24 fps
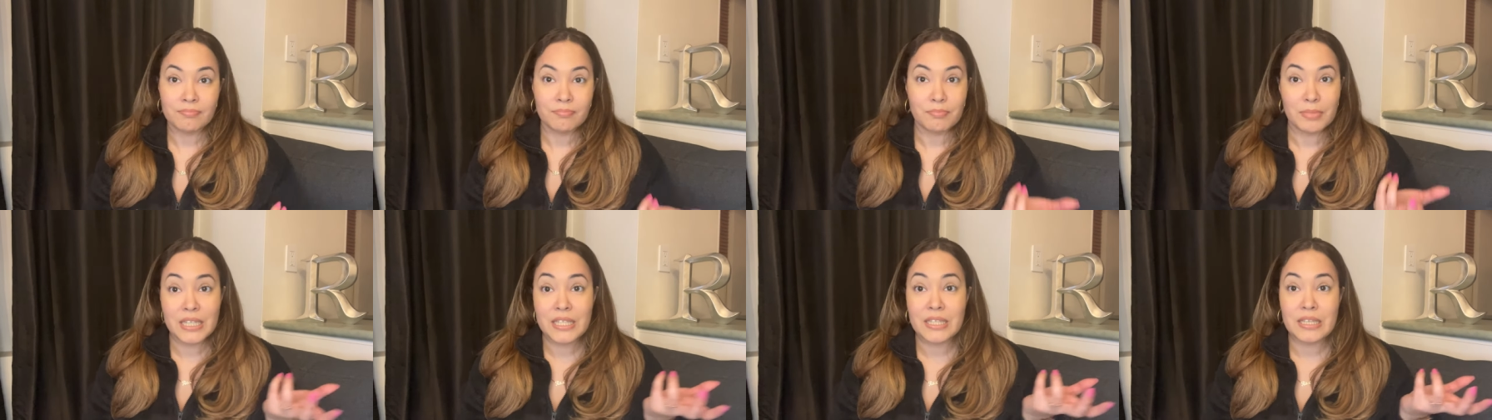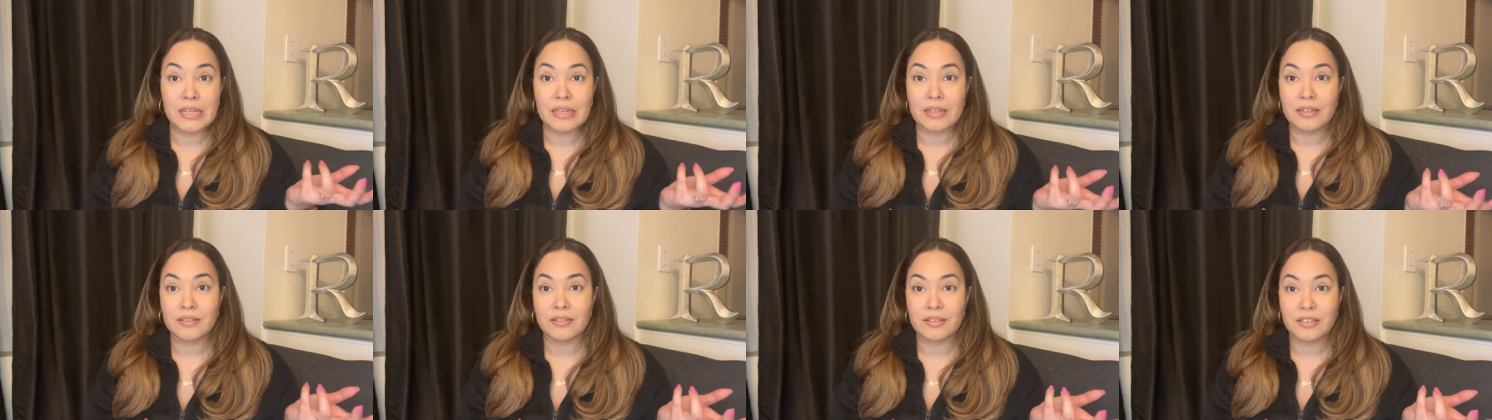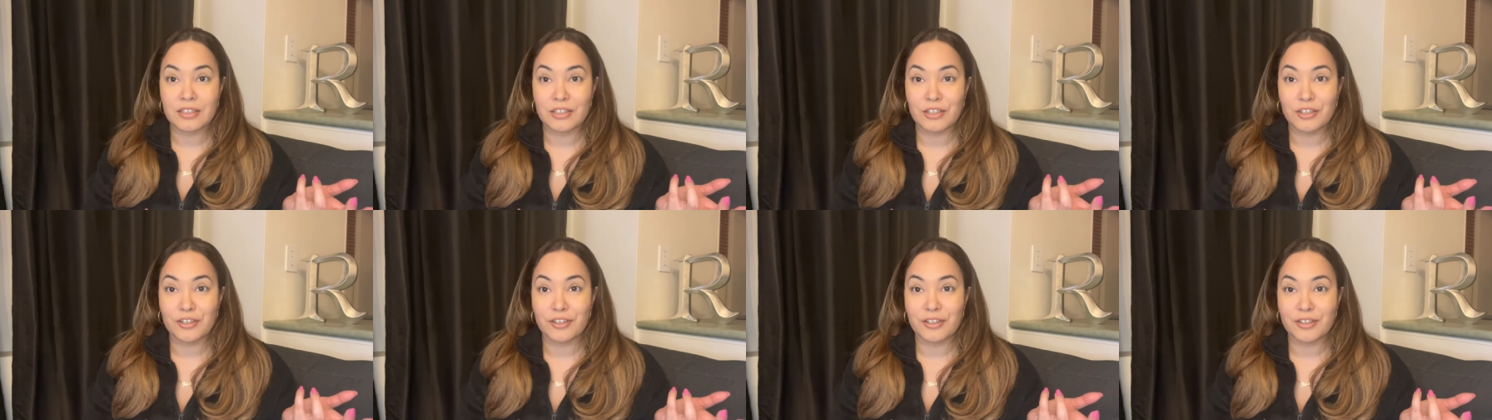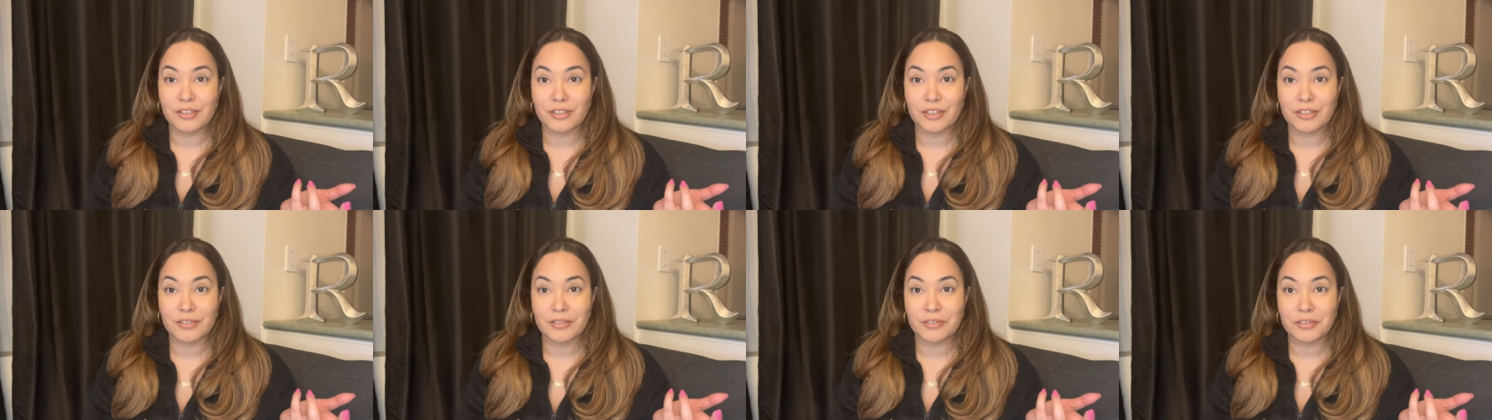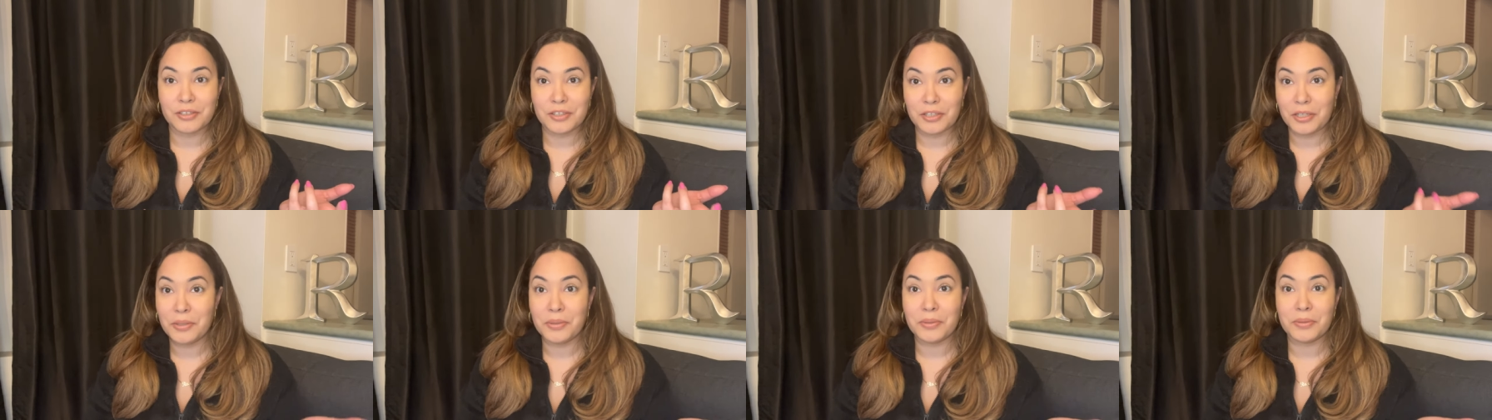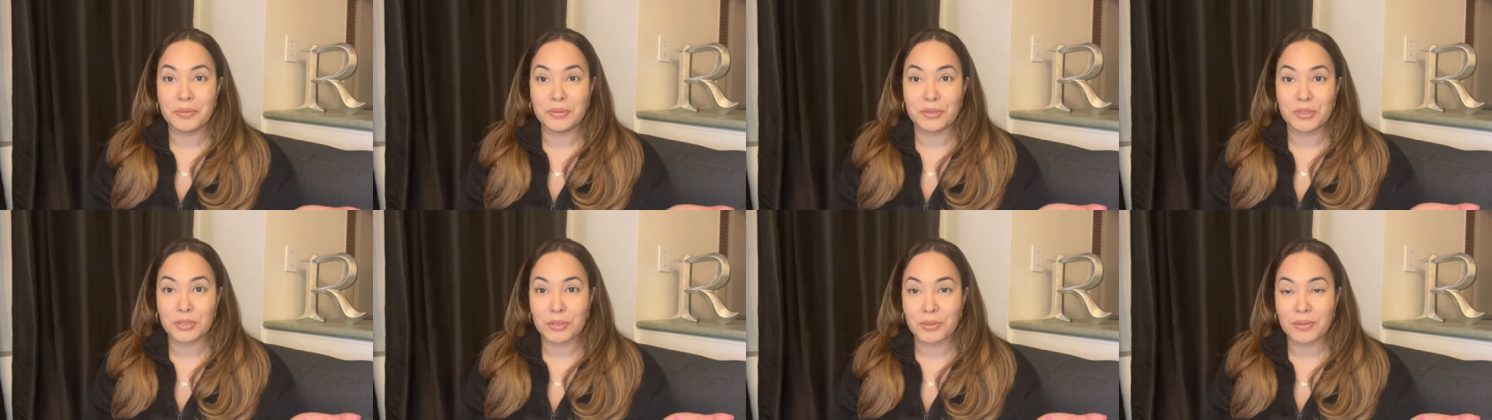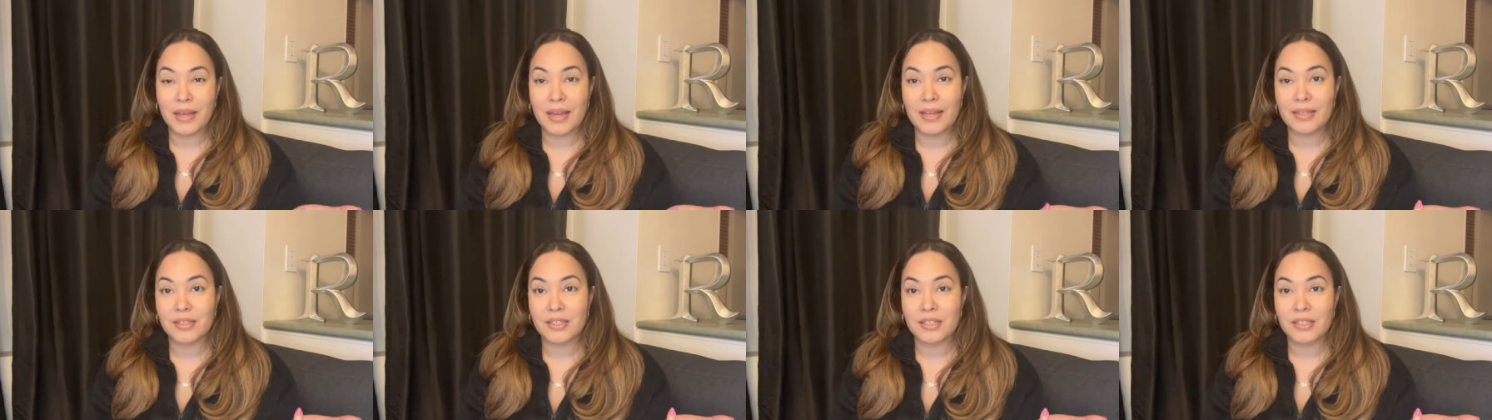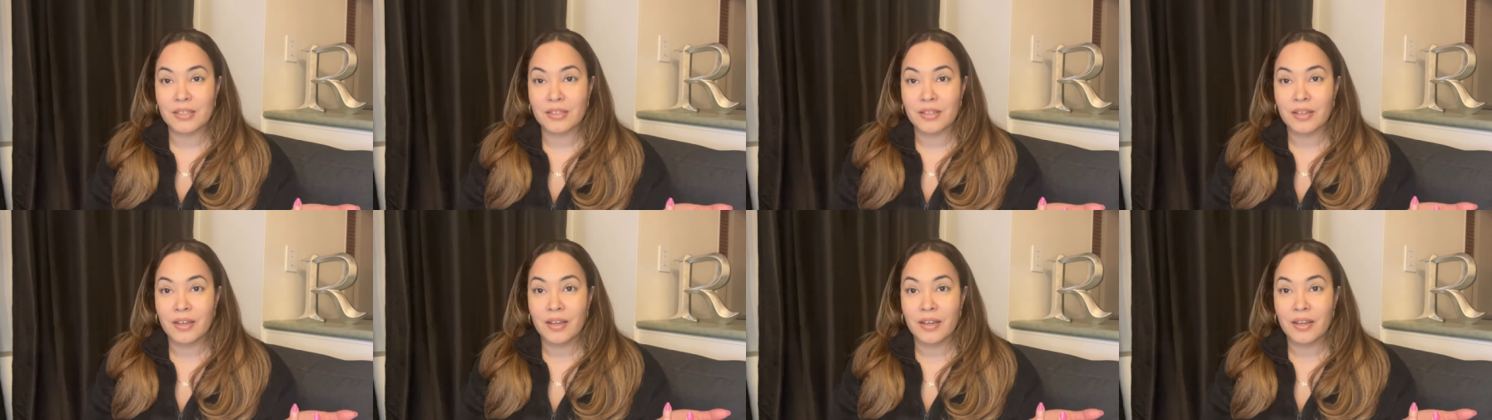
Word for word: missing near you. So that's